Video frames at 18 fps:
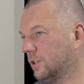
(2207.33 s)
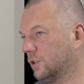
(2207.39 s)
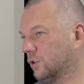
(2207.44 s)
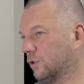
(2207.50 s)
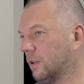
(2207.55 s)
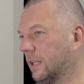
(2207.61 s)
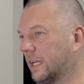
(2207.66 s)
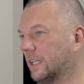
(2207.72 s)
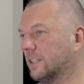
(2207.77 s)

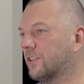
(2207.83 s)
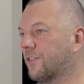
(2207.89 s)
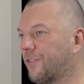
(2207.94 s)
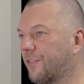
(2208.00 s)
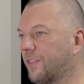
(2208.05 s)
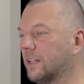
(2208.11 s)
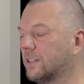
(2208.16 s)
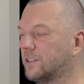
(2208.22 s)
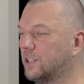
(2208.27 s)
So like it's
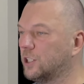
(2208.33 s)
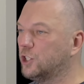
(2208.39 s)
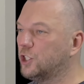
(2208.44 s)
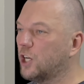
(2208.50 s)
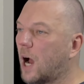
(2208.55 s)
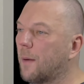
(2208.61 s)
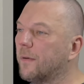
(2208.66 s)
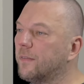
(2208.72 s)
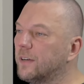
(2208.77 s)
the
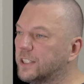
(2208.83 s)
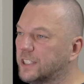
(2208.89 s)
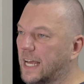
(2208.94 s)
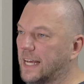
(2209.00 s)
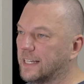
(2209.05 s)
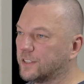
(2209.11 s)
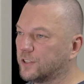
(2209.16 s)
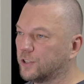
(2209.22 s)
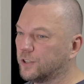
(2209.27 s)
job of a
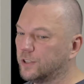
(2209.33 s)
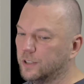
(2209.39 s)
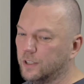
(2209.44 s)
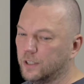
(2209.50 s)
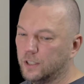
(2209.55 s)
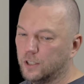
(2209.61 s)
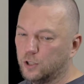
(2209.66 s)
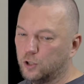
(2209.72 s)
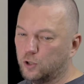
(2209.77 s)
tester
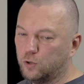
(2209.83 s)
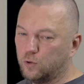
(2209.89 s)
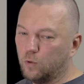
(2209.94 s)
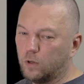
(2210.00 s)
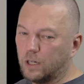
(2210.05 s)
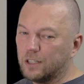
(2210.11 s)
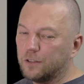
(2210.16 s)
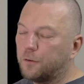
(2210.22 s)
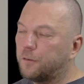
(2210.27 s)
to
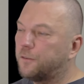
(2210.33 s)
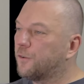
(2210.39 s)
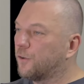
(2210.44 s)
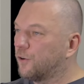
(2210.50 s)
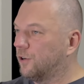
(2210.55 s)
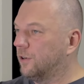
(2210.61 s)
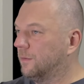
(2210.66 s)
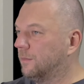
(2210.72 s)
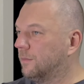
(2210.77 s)

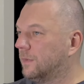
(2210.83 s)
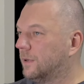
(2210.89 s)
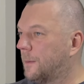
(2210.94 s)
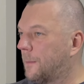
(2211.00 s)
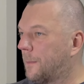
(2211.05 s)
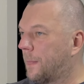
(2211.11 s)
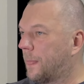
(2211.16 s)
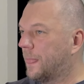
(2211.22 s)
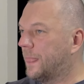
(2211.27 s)
confirm
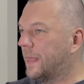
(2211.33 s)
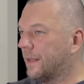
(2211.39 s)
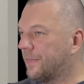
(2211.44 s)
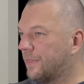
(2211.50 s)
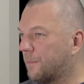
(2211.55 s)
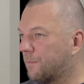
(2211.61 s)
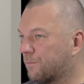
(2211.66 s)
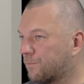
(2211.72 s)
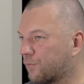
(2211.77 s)
that
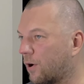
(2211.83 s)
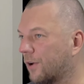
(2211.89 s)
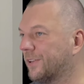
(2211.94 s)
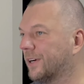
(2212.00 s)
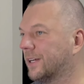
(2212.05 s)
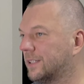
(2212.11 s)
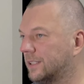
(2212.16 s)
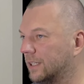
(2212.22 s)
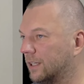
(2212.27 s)
the
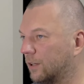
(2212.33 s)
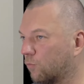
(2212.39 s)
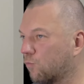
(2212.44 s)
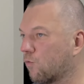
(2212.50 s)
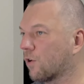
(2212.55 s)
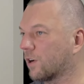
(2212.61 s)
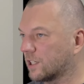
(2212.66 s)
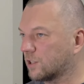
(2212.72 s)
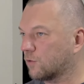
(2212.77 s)
product
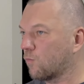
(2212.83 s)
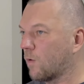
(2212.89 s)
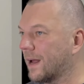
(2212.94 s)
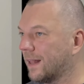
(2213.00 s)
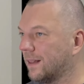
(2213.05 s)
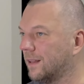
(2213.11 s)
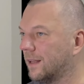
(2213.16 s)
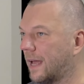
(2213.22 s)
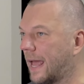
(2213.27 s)
works
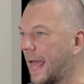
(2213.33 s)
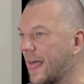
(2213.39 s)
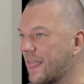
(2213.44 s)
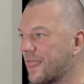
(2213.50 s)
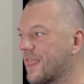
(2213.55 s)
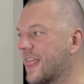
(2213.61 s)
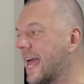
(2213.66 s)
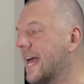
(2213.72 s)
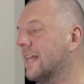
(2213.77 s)
well,
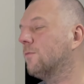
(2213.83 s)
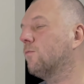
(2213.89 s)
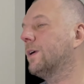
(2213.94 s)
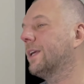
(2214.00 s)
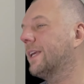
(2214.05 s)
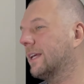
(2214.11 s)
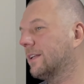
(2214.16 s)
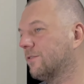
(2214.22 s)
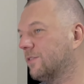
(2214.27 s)
and then we
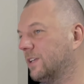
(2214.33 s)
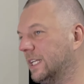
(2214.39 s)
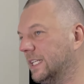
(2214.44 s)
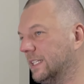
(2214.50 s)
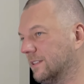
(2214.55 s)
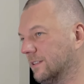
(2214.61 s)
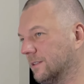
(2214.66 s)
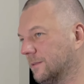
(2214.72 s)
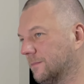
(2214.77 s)
can
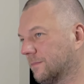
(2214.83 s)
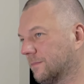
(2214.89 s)
release it.